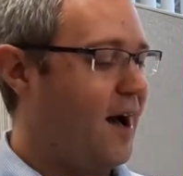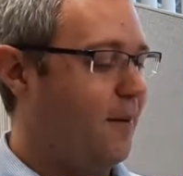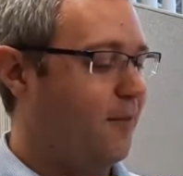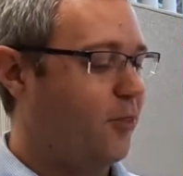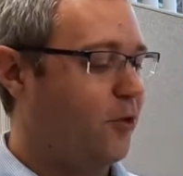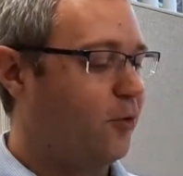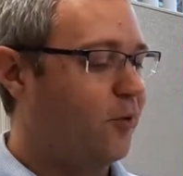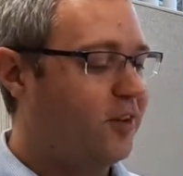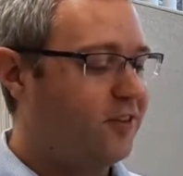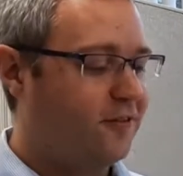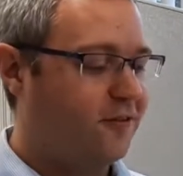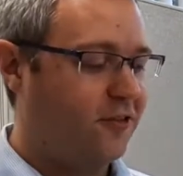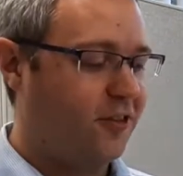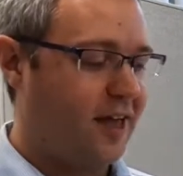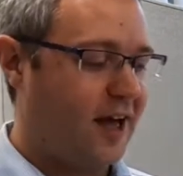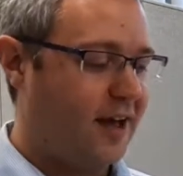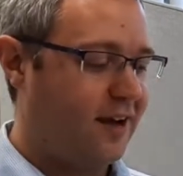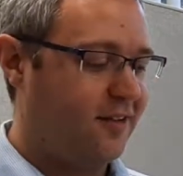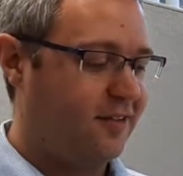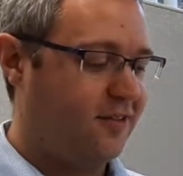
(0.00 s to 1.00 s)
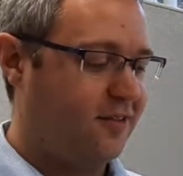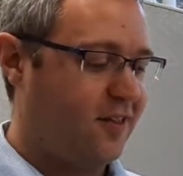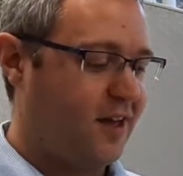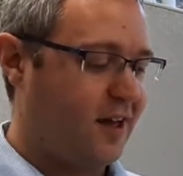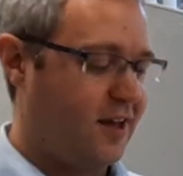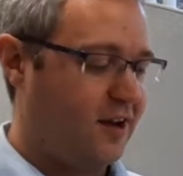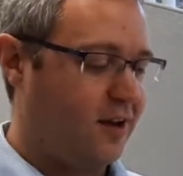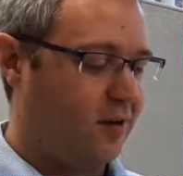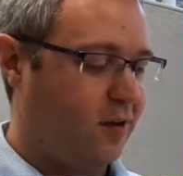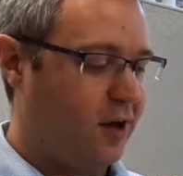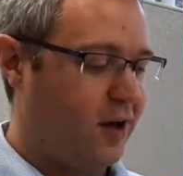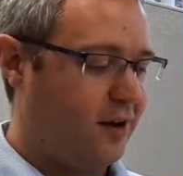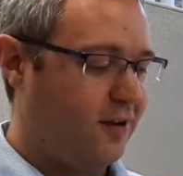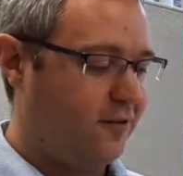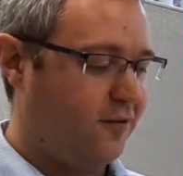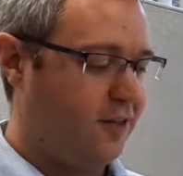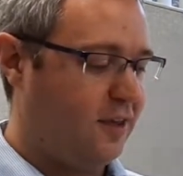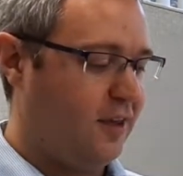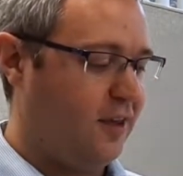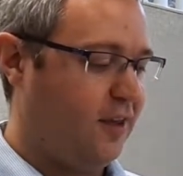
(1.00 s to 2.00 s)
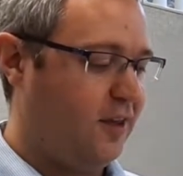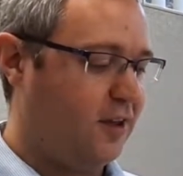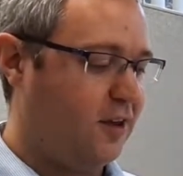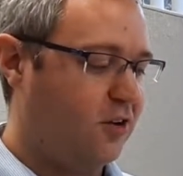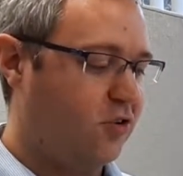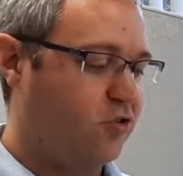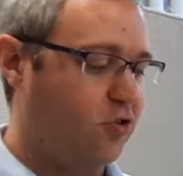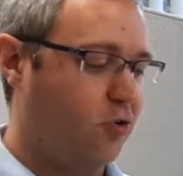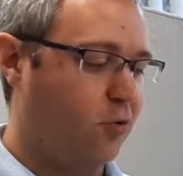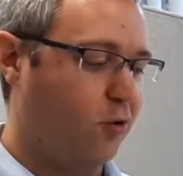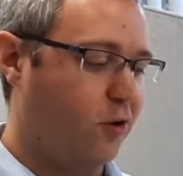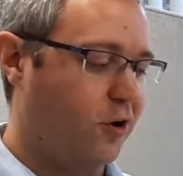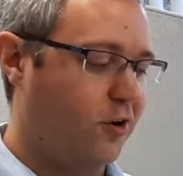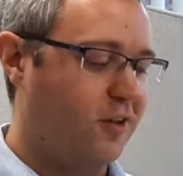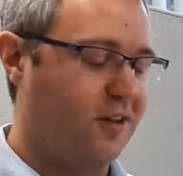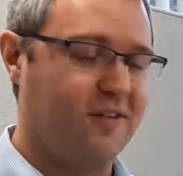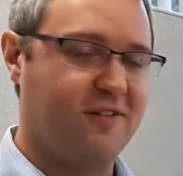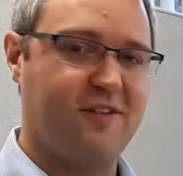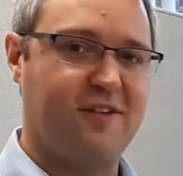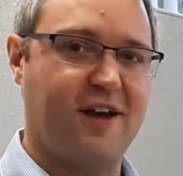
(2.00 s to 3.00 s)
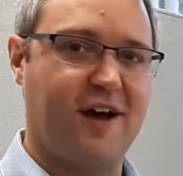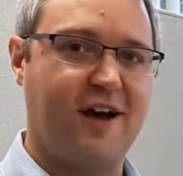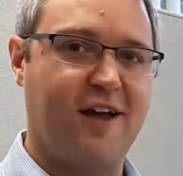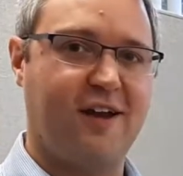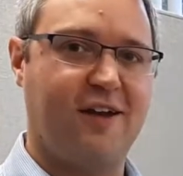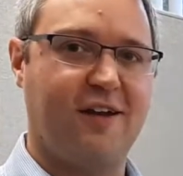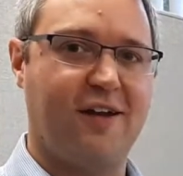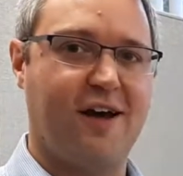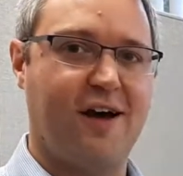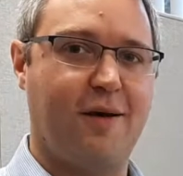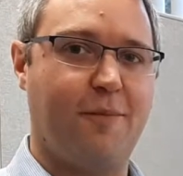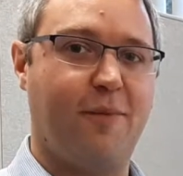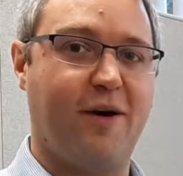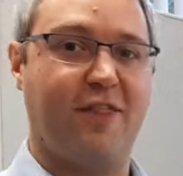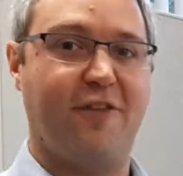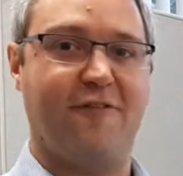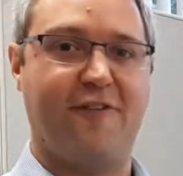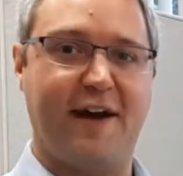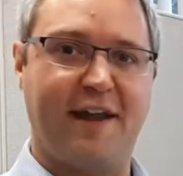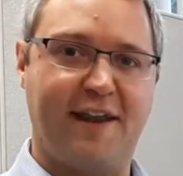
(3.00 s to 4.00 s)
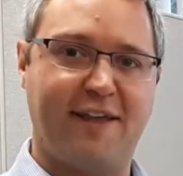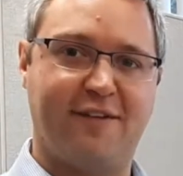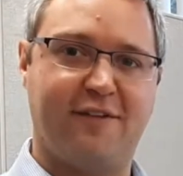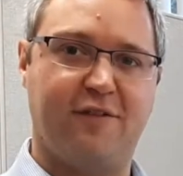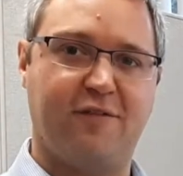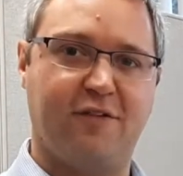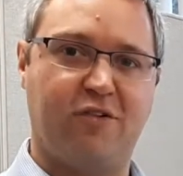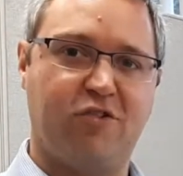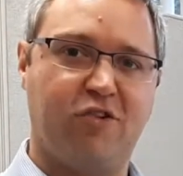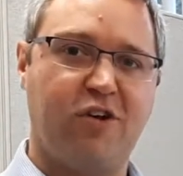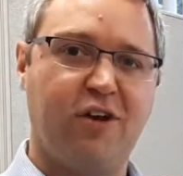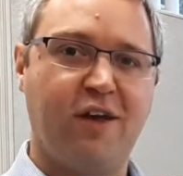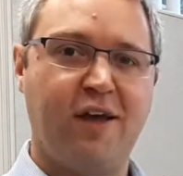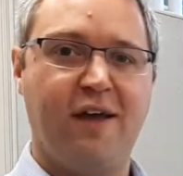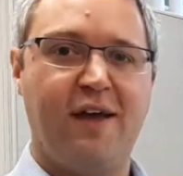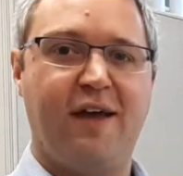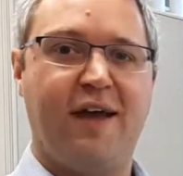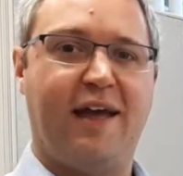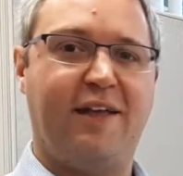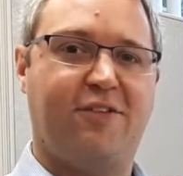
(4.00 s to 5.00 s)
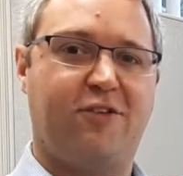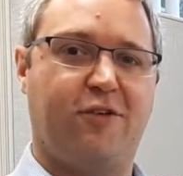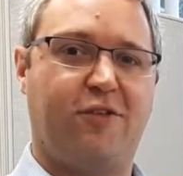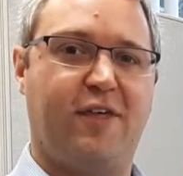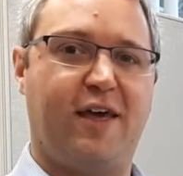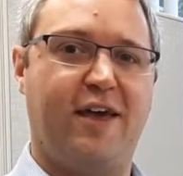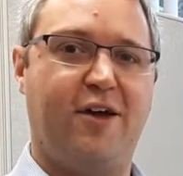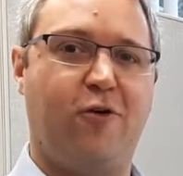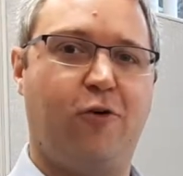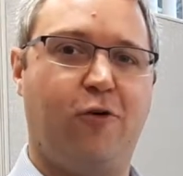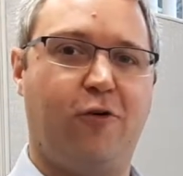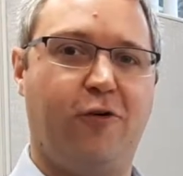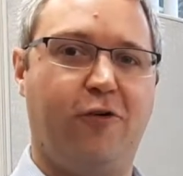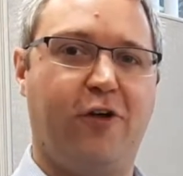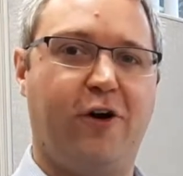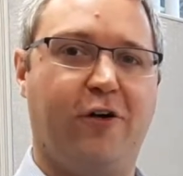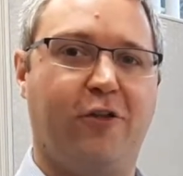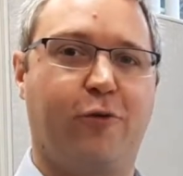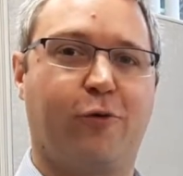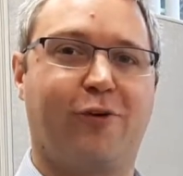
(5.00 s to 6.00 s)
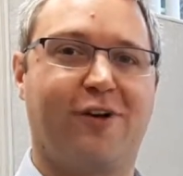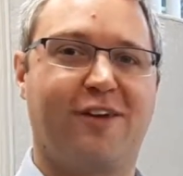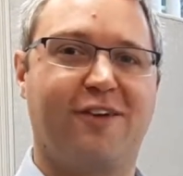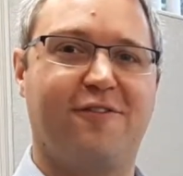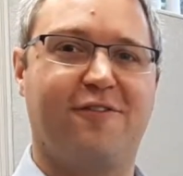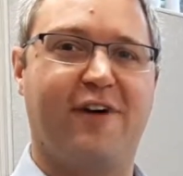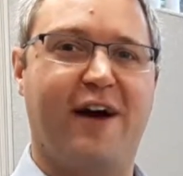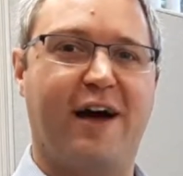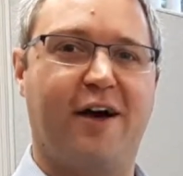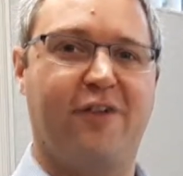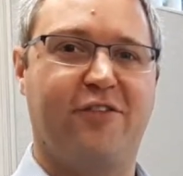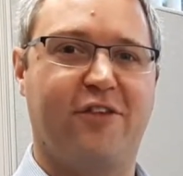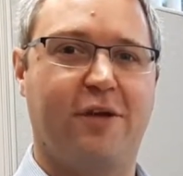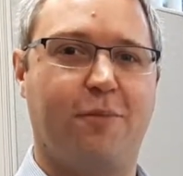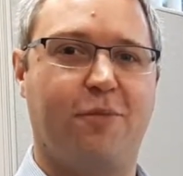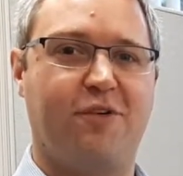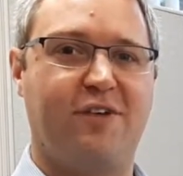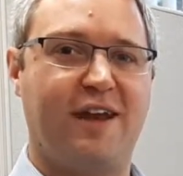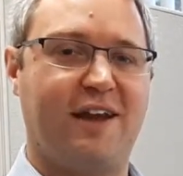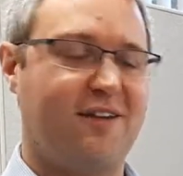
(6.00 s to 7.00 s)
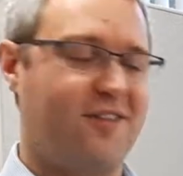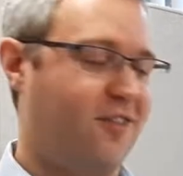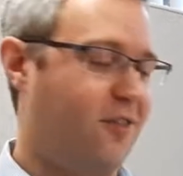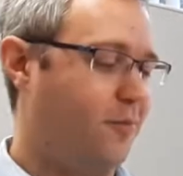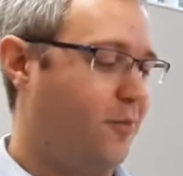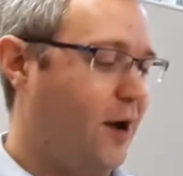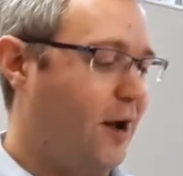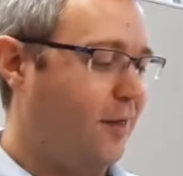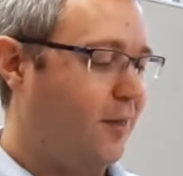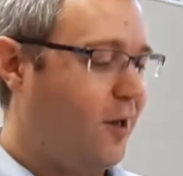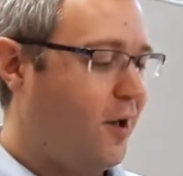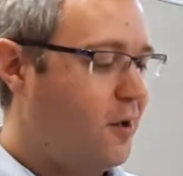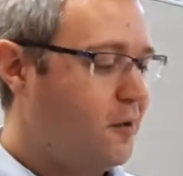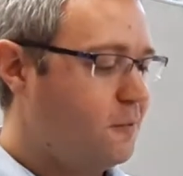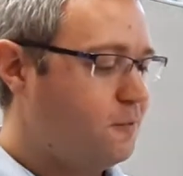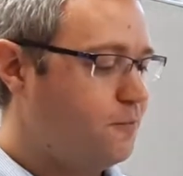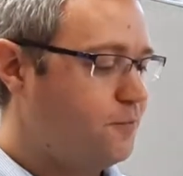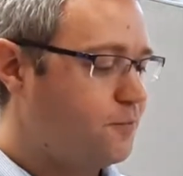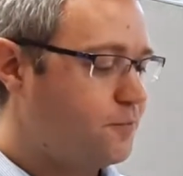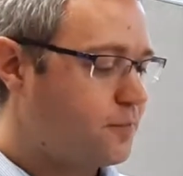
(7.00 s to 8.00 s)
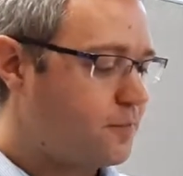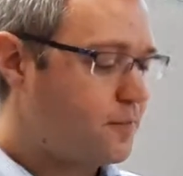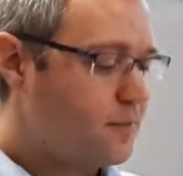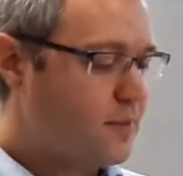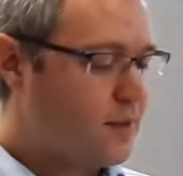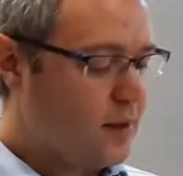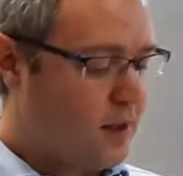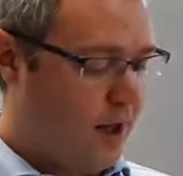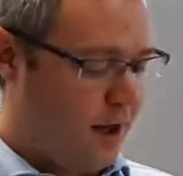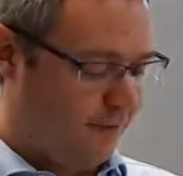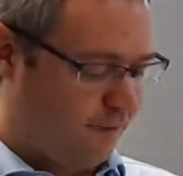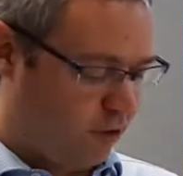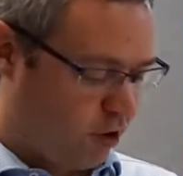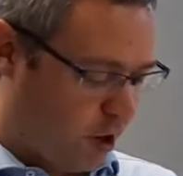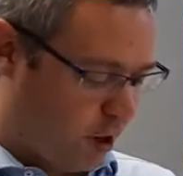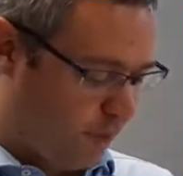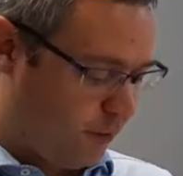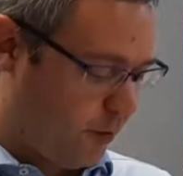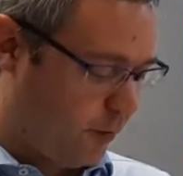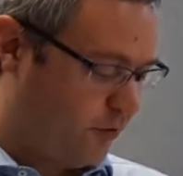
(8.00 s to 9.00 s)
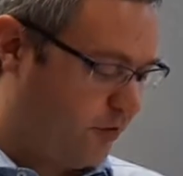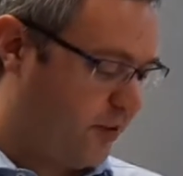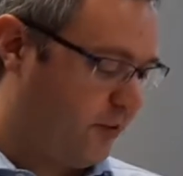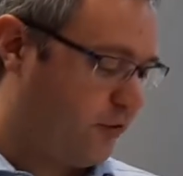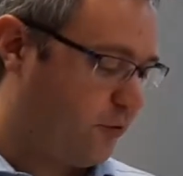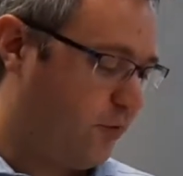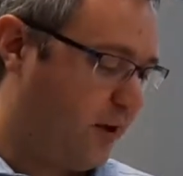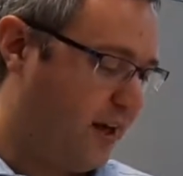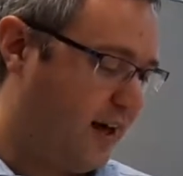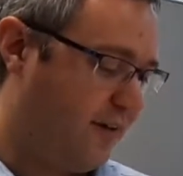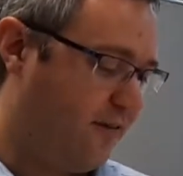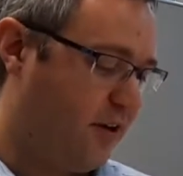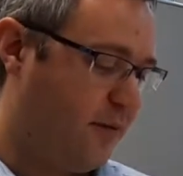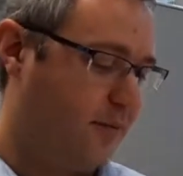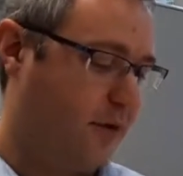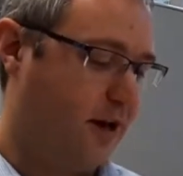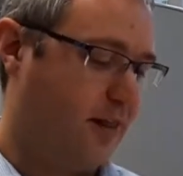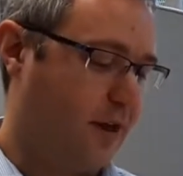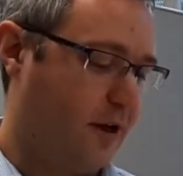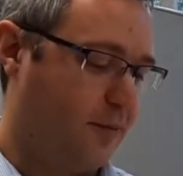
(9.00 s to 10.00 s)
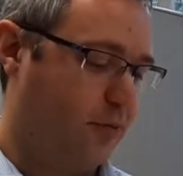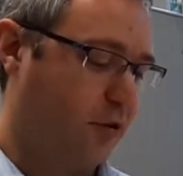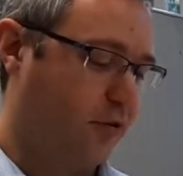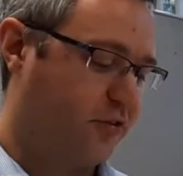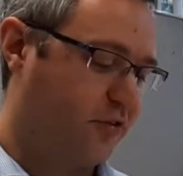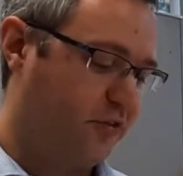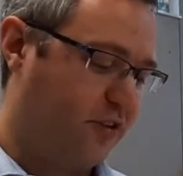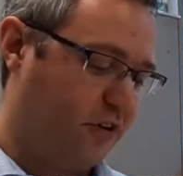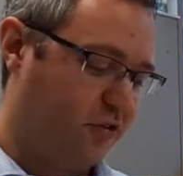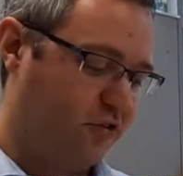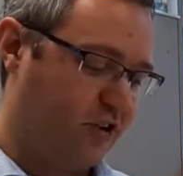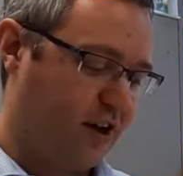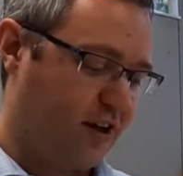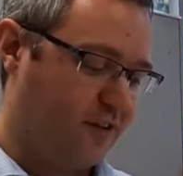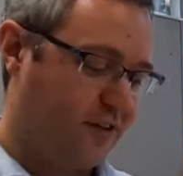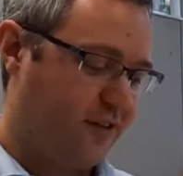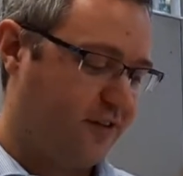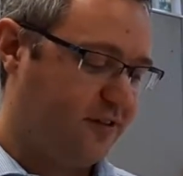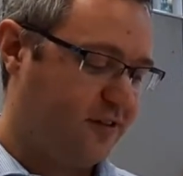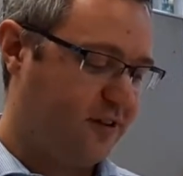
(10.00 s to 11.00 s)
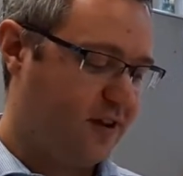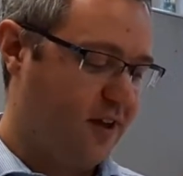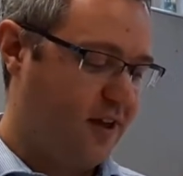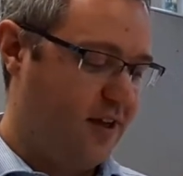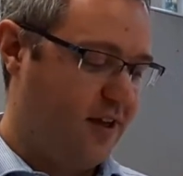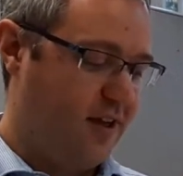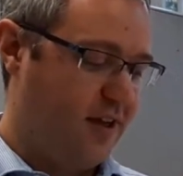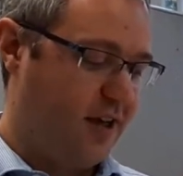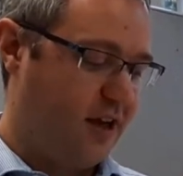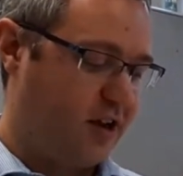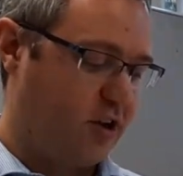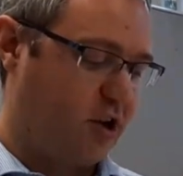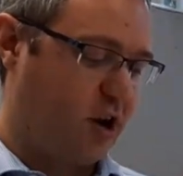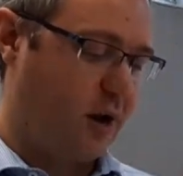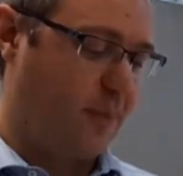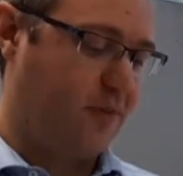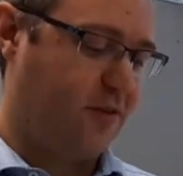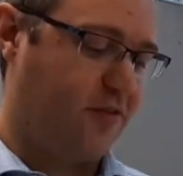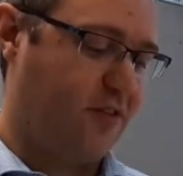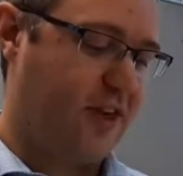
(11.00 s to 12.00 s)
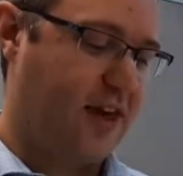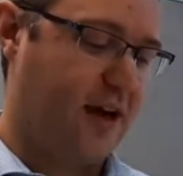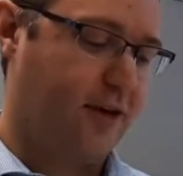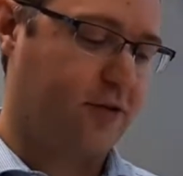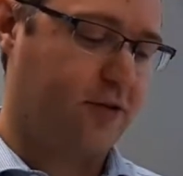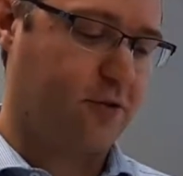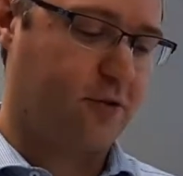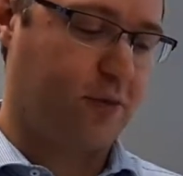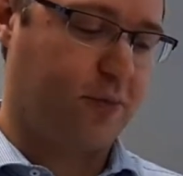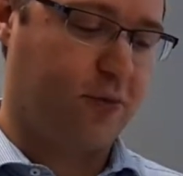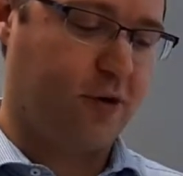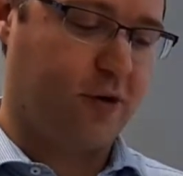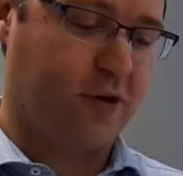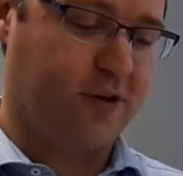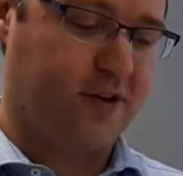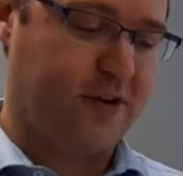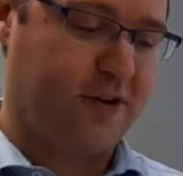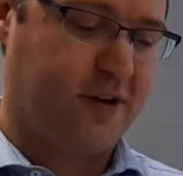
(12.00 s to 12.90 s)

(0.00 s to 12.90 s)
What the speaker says: The reason for that is that a lot of the initial work is done by the finance division, and so they hold all the working files that pertain to the bylaw. For our purposes, we have a bylaw processing checklist and a copy of the council report.